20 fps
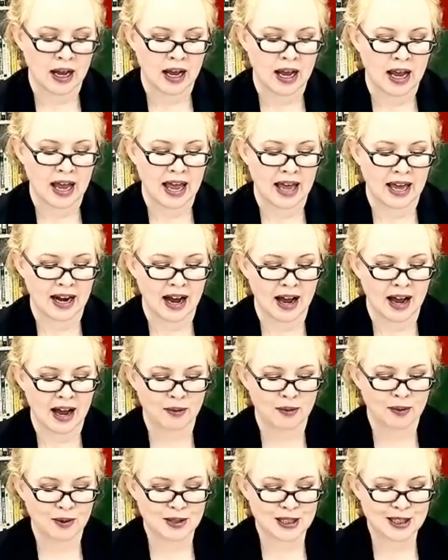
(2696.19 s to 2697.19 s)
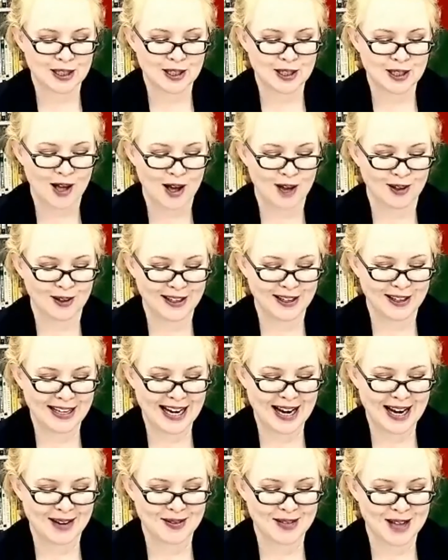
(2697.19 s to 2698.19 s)
and I will slaughter the
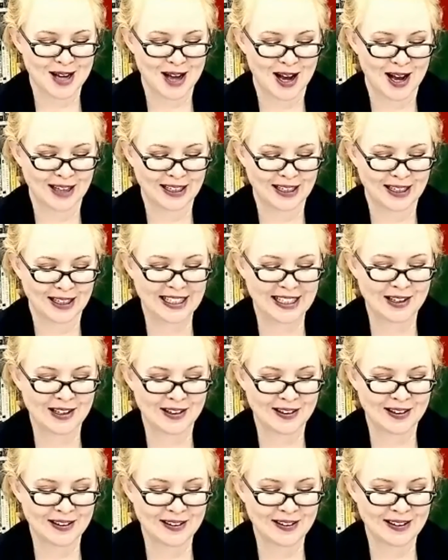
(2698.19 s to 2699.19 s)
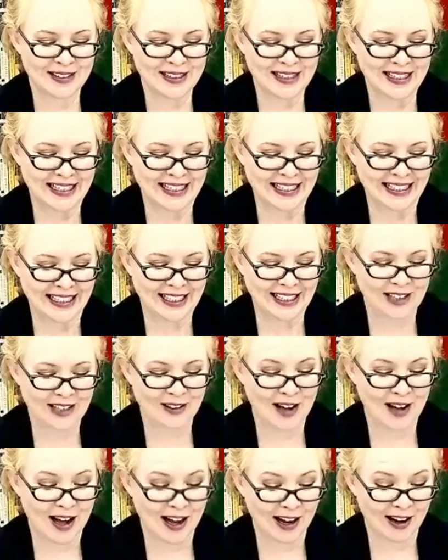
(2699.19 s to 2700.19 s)
name, Jahangir
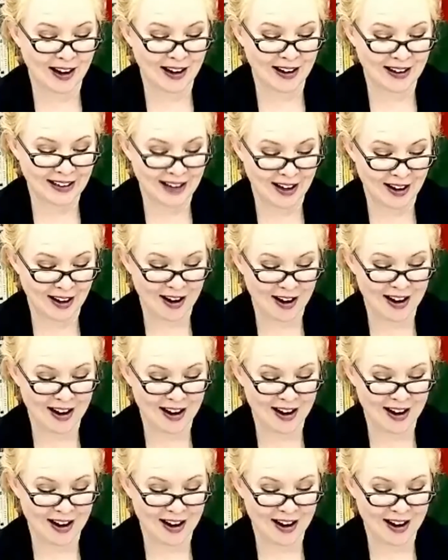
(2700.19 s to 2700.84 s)
Nagar